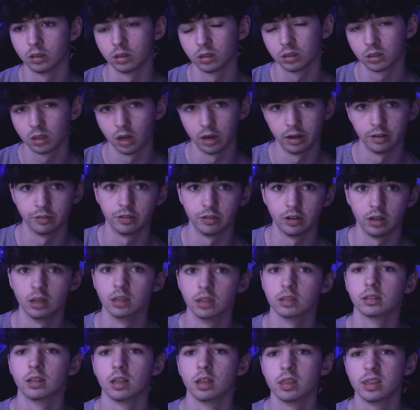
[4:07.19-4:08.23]
cut it
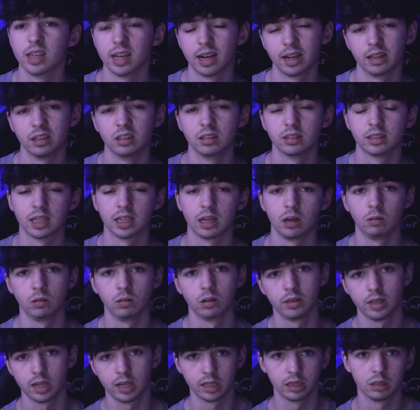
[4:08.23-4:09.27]
first, then add the sound,
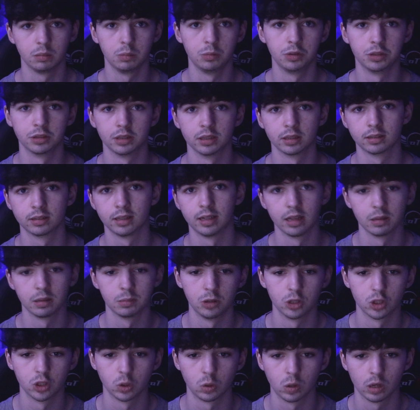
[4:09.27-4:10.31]
then add the music, then add the
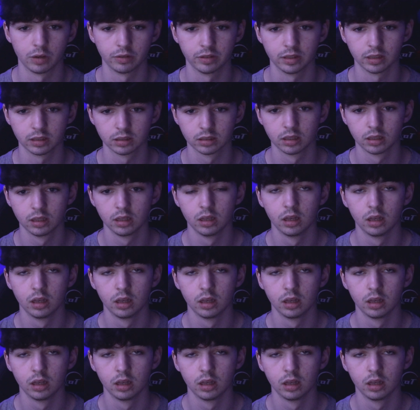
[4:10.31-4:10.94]
motion graphics.